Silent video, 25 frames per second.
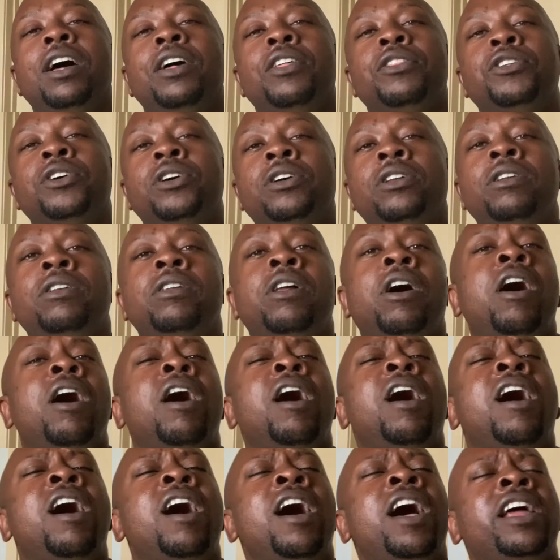the
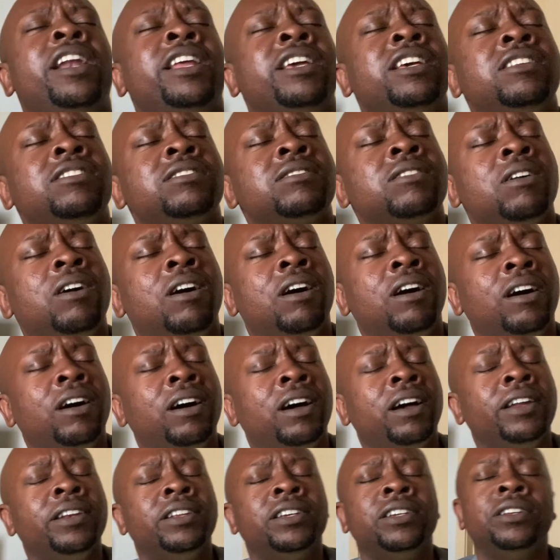Lord is
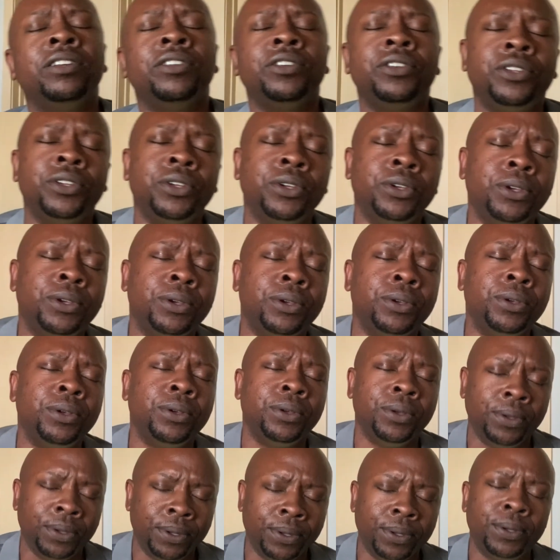gonna
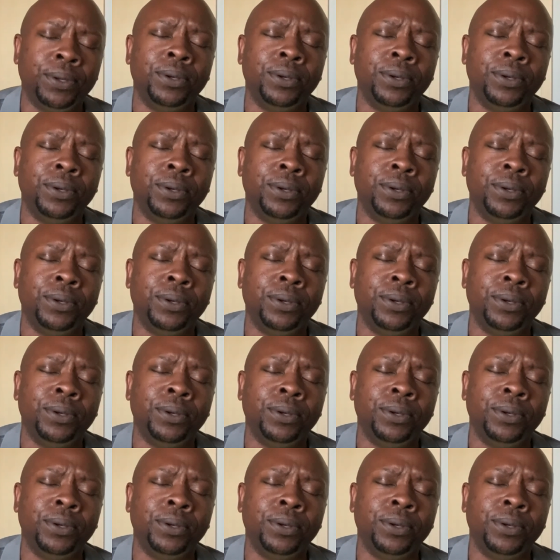do